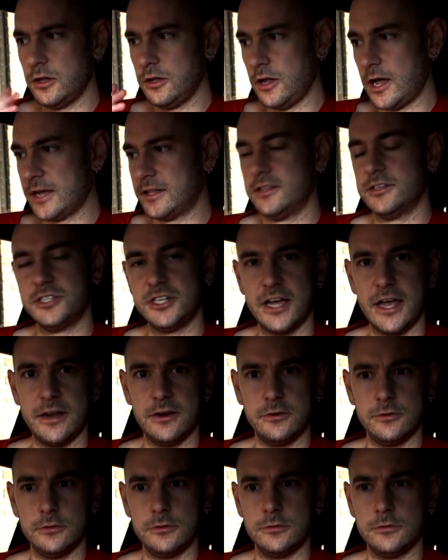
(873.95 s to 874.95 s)
Like the
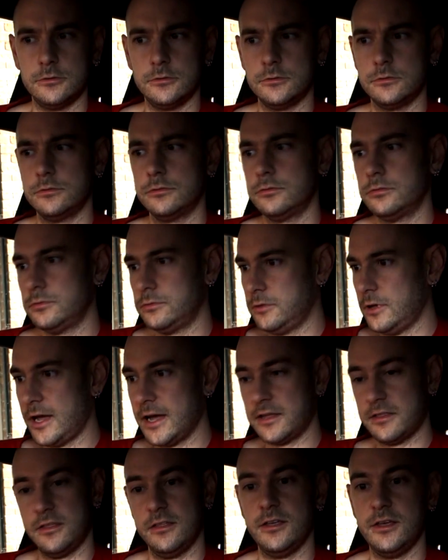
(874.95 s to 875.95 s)
channel,
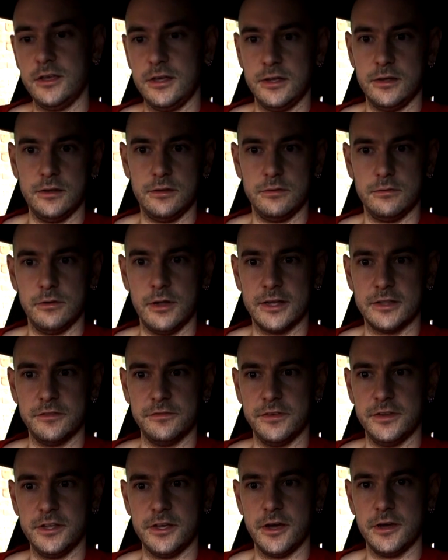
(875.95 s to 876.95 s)
like the
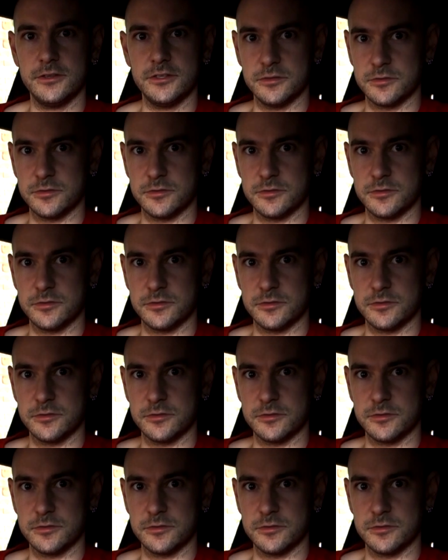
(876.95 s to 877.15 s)
video,